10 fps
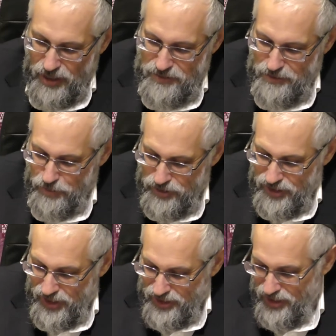which a
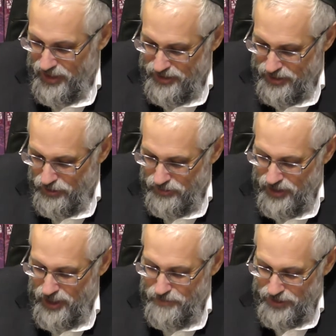person can't see on his own
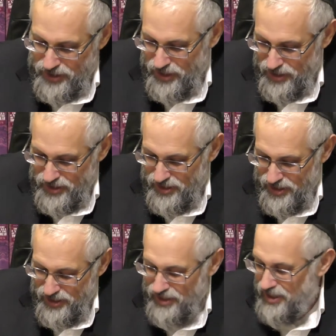because he doesn't
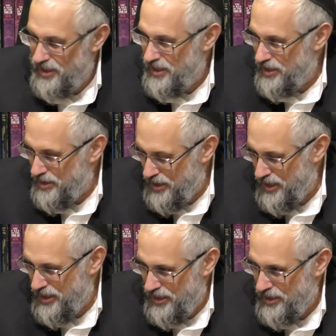see
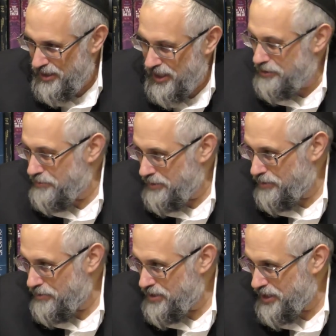a detriment
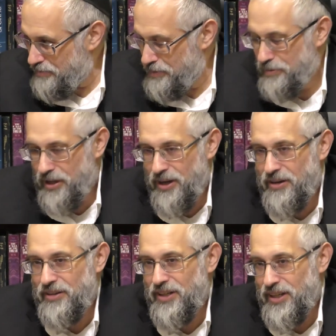for himself. People are